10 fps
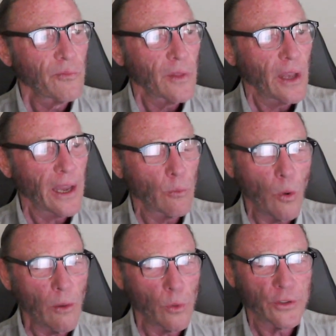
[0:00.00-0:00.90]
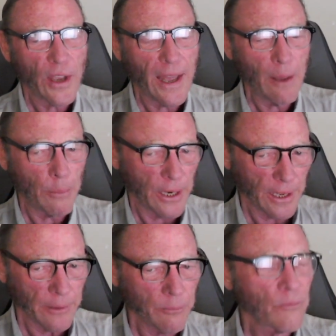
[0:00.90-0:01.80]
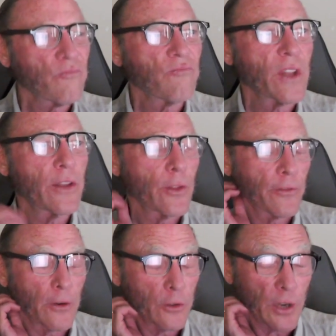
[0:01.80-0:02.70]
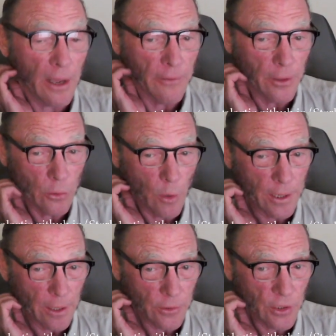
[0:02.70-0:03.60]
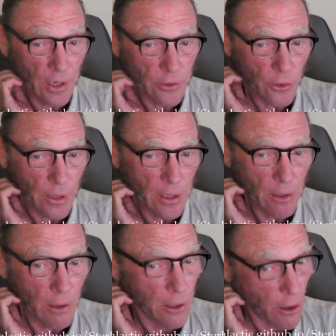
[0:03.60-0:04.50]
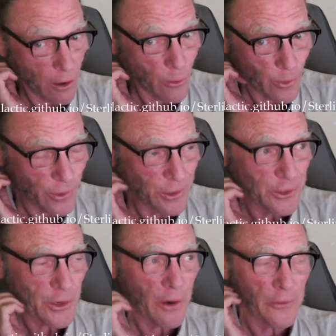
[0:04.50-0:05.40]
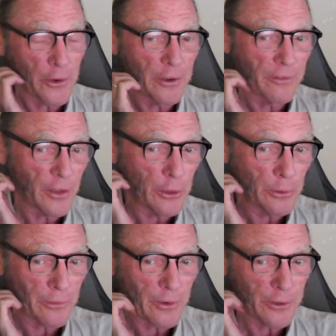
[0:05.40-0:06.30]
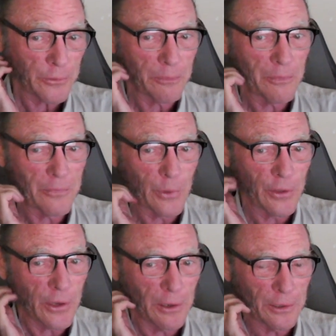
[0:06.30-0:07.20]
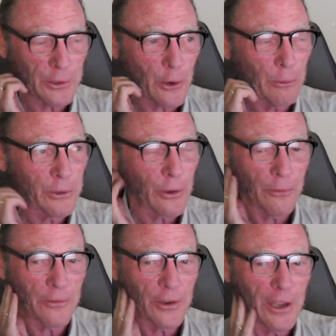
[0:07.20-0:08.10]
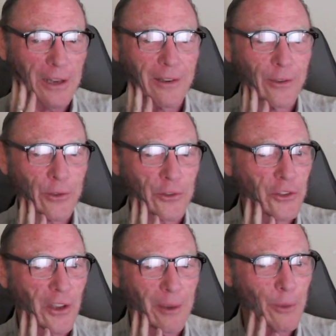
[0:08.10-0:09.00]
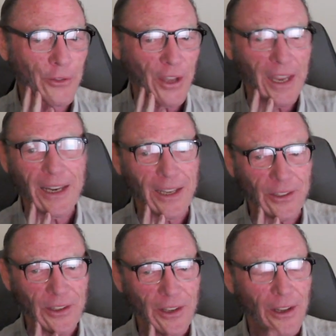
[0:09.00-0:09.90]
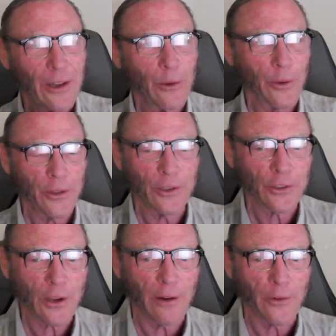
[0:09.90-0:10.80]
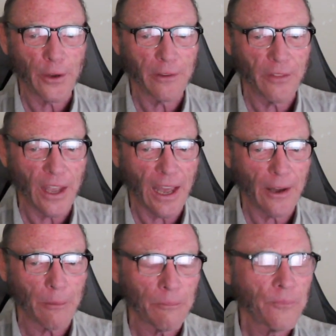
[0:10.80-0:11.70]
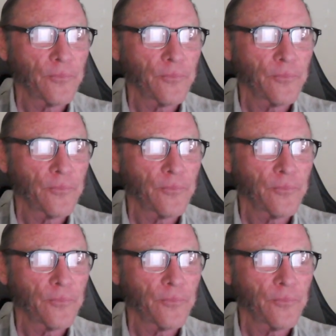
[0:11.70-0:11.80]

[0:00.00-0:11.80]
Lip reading: And what was happening in the first half of the 20th century, along with the discovery of the universe with telescopes, don't forget, this is simultaneous with the discovery of the atom.